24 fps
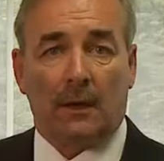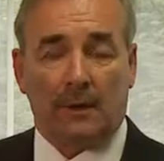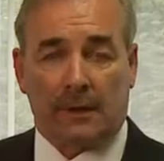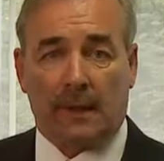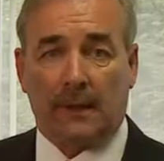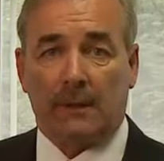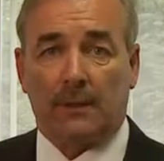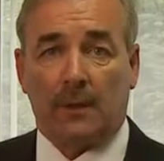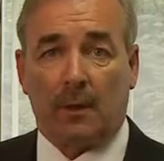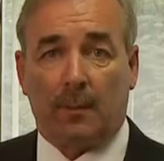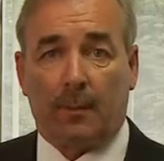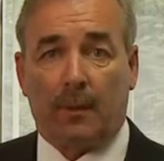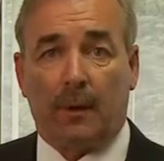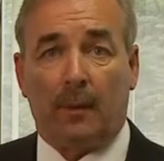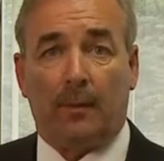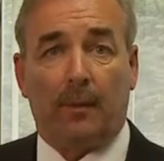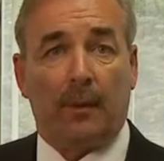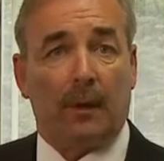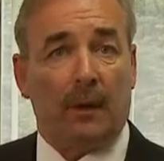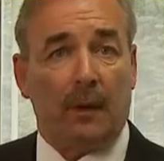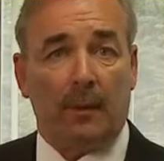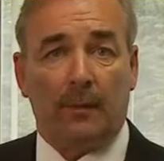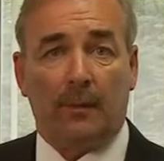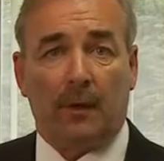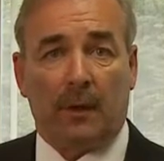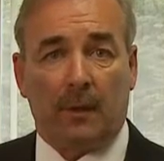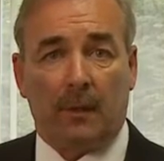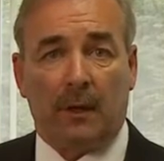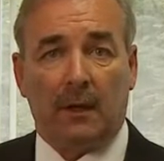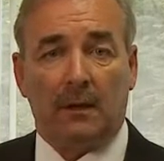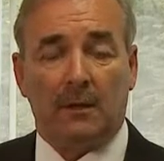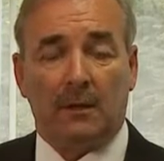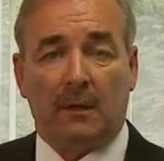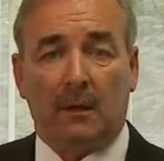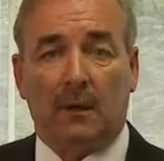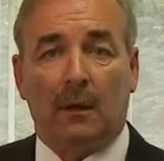sets up a preliminary
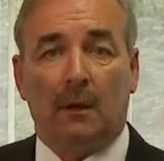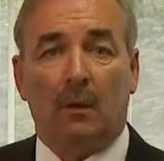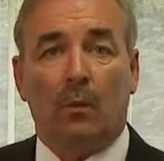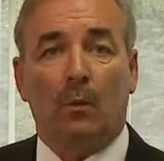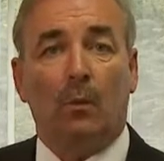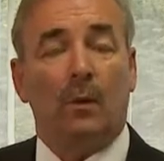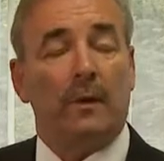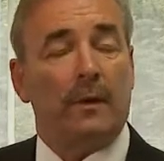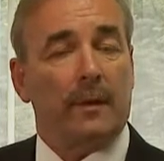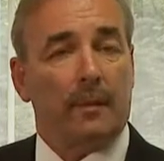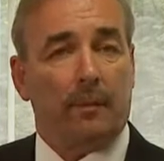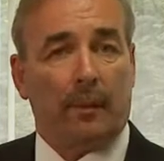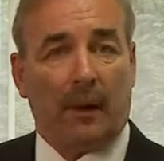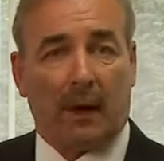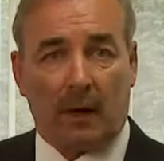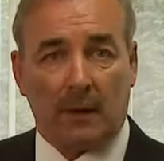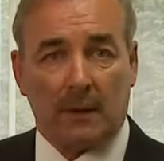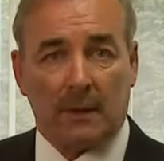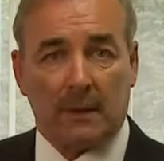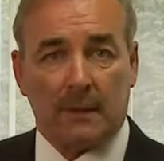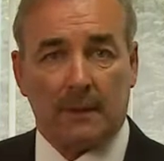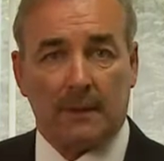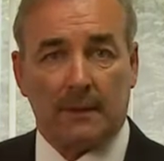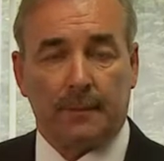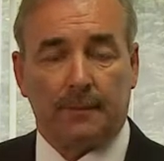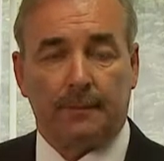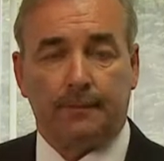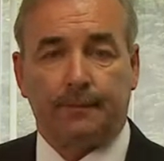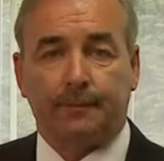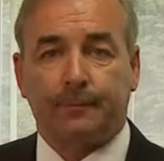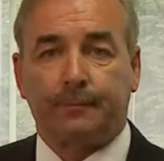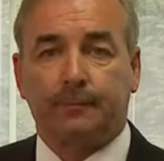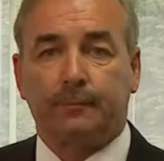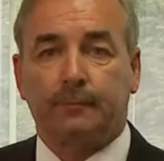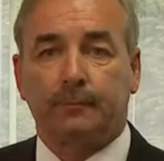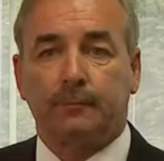meeting with the parties
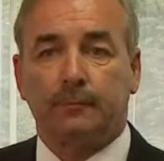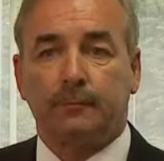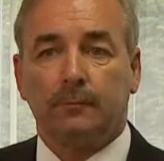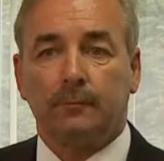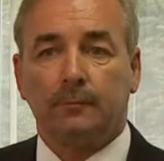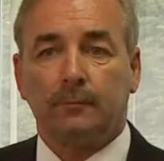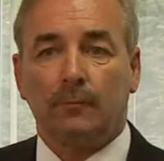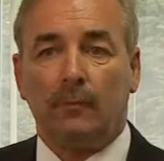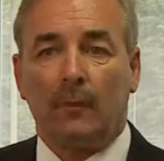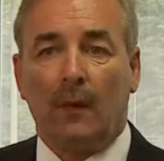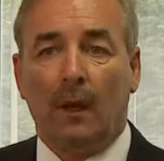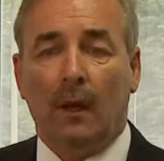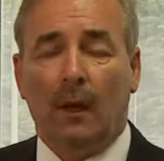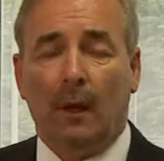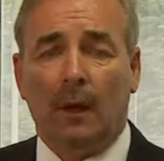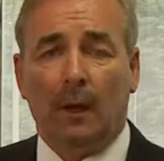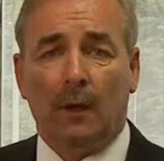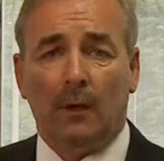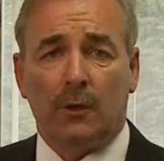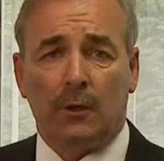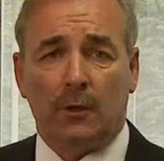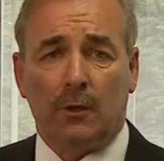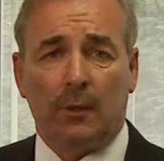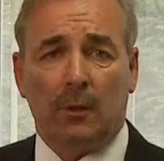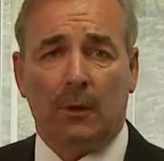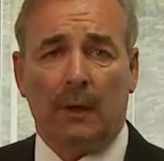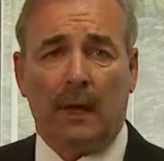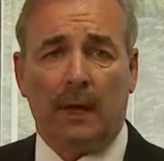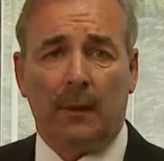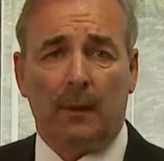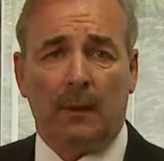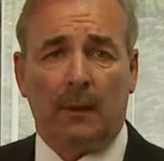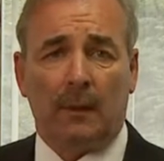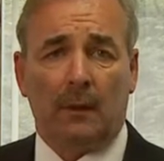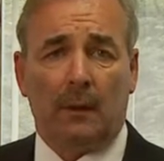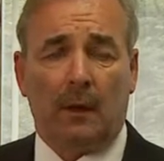to
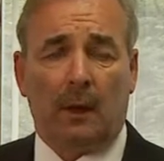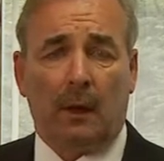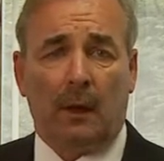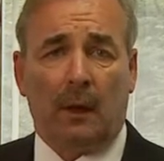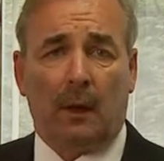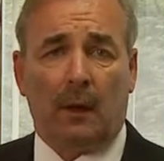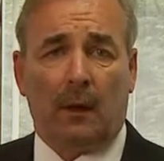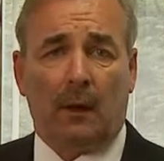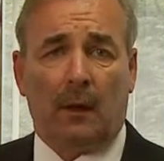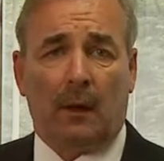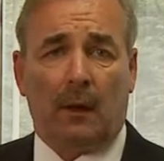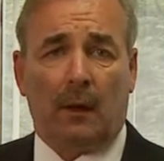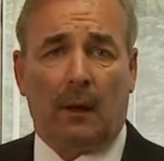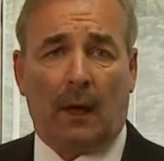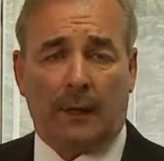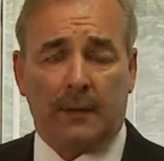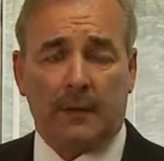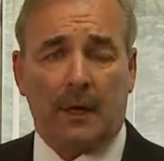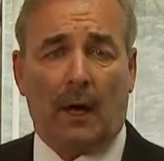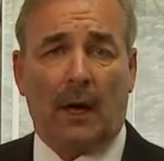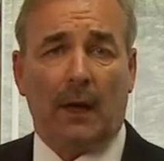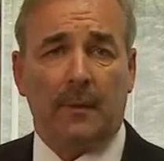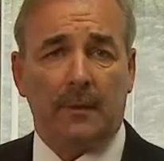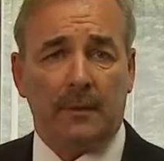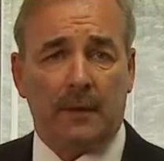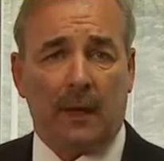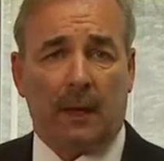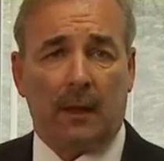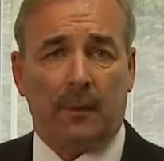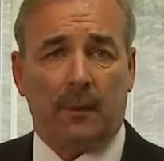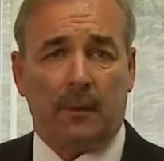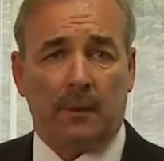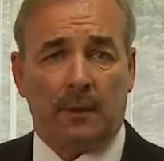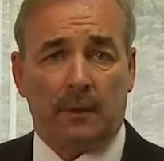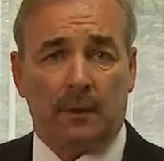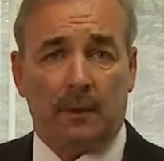enable a
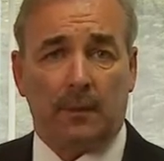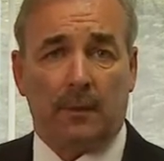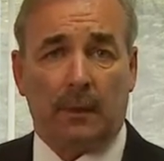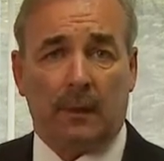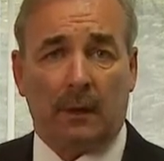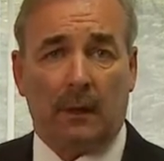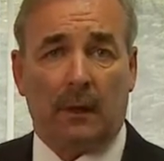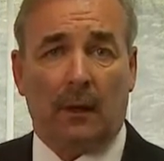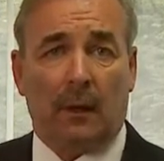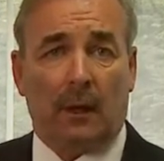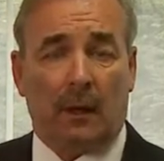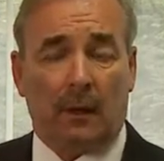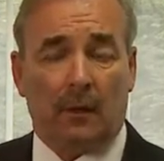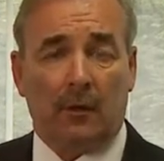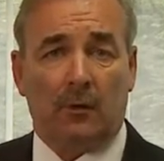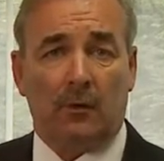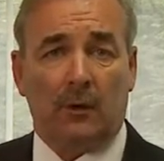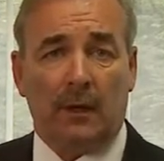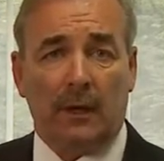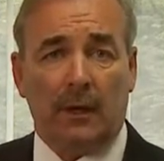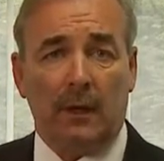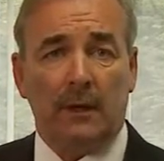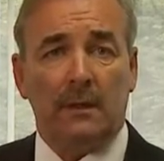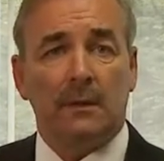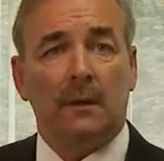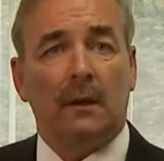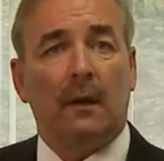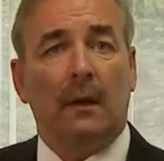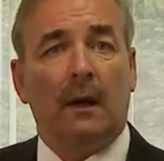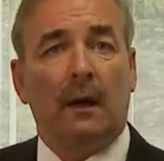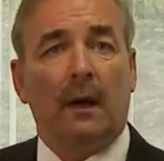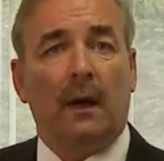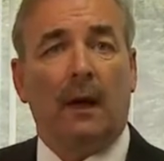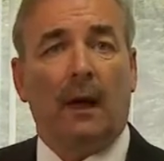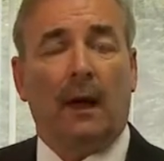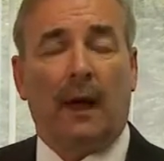timetable to be agreed
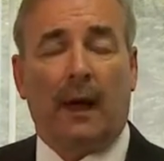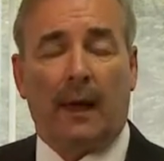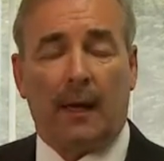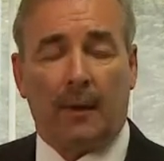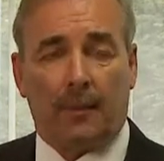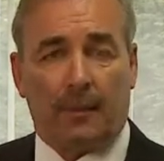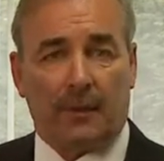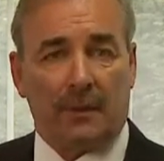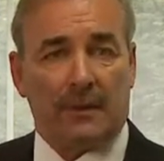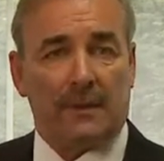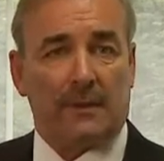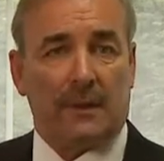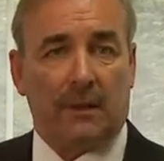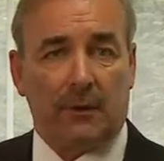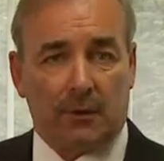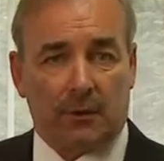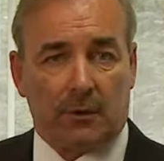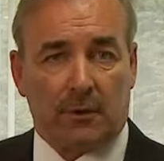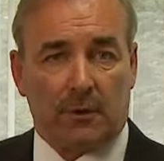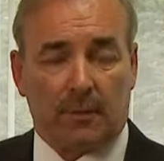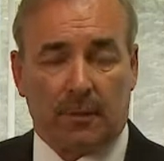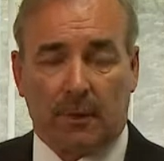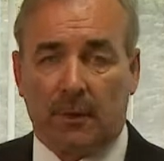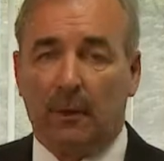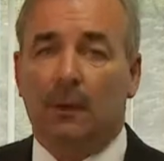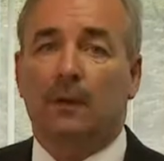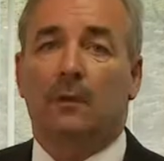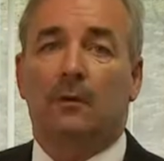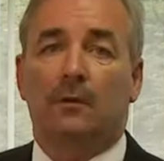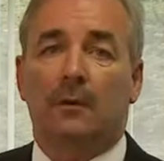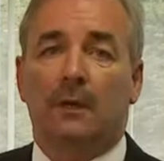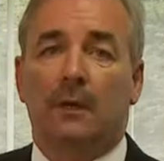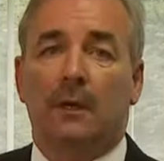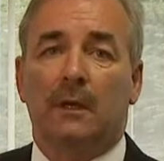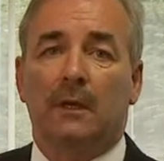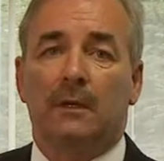and a procedure to be
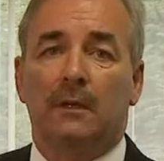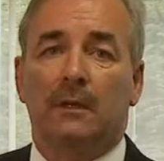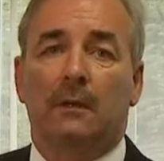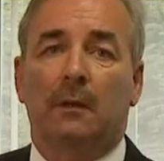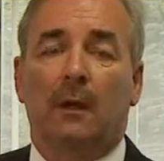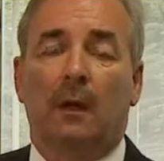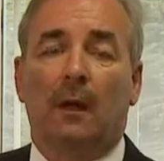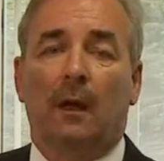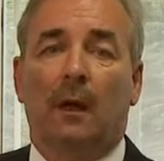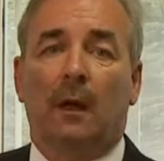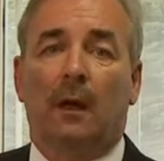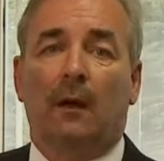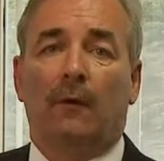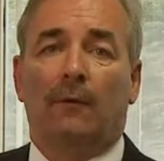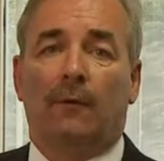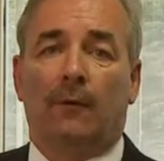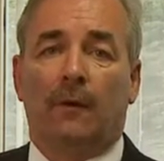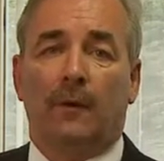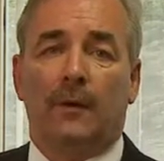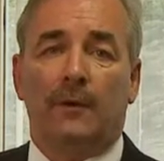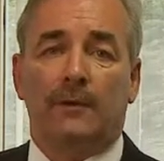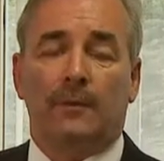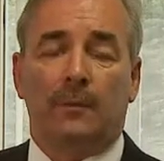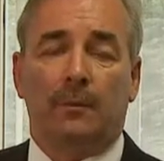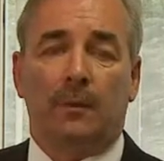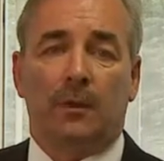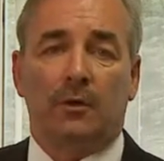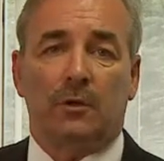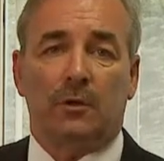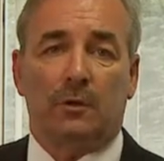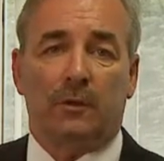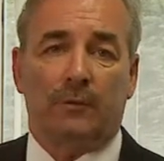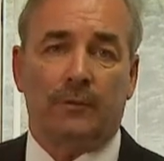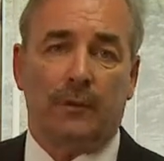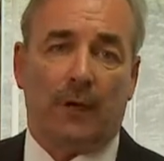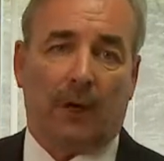agreed for the
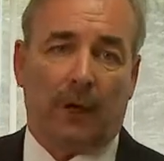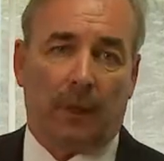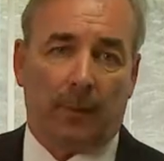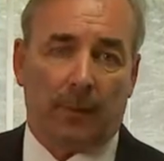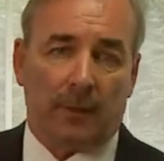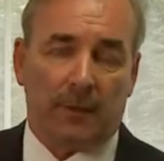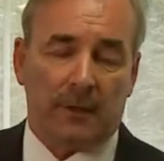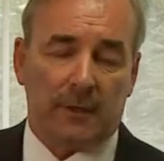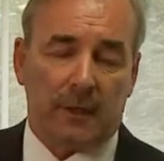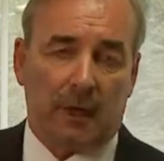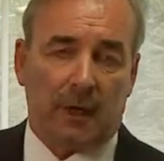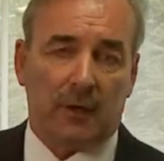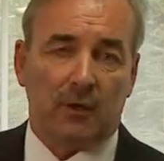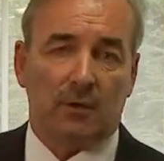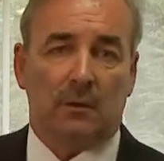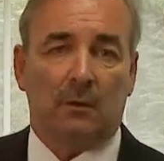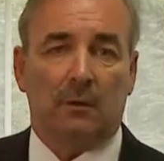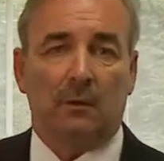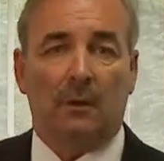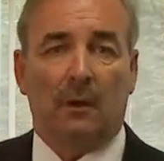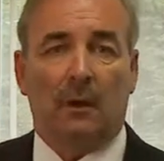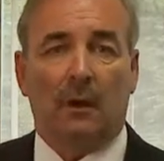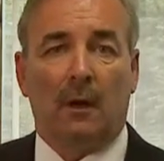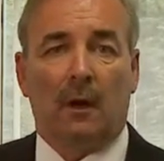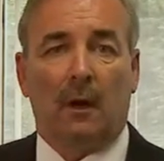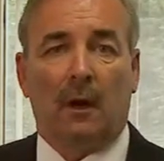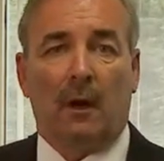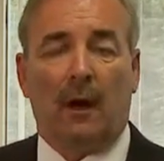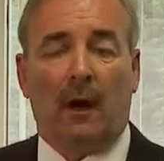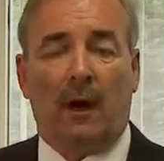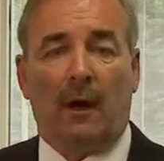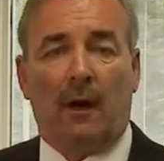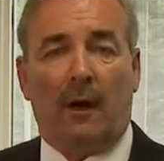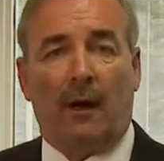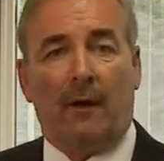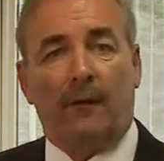submission of documentation
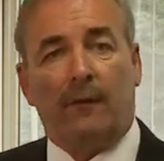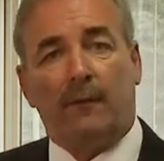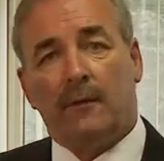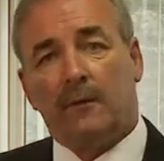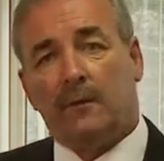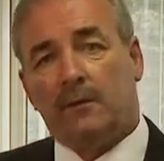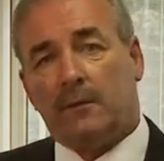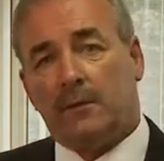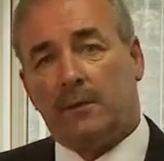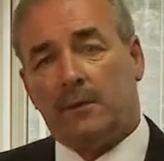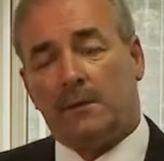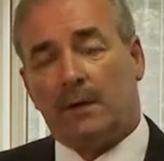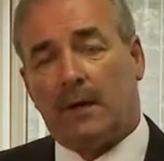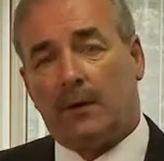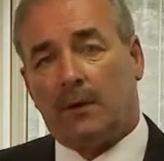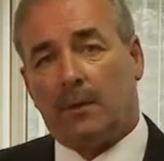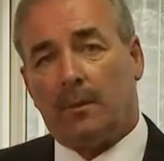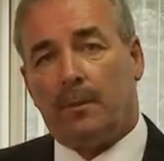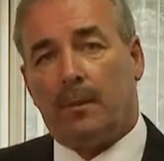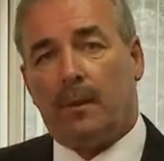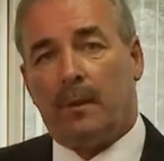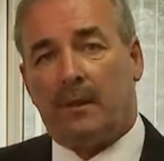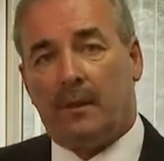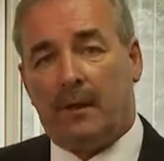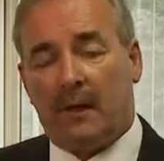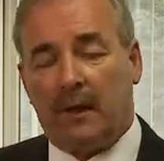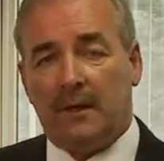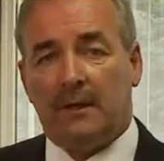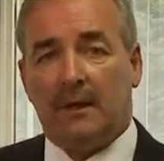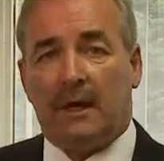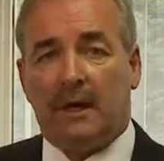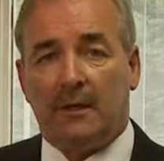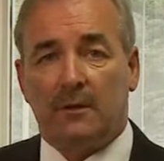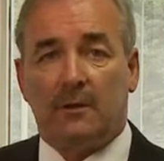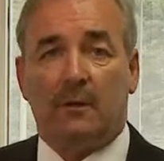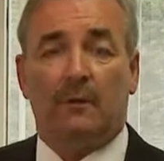and to set up the
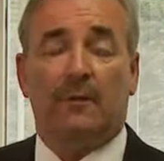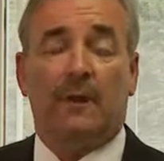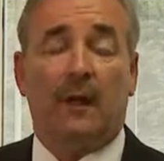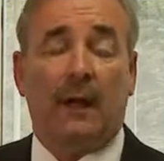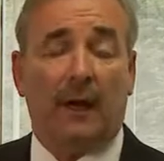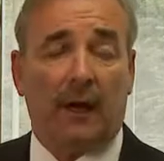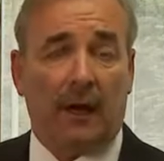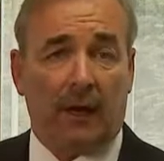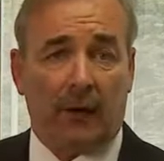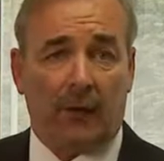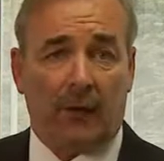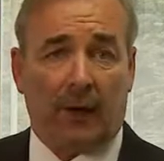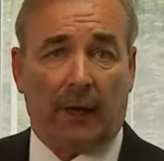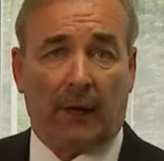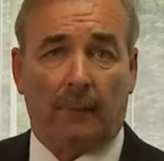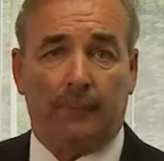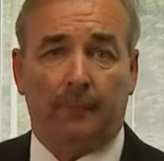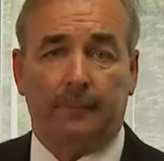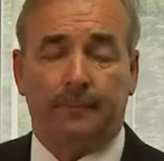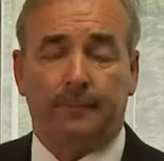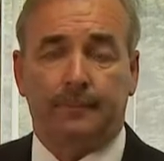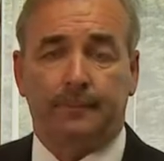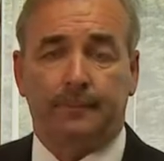date of the hearing.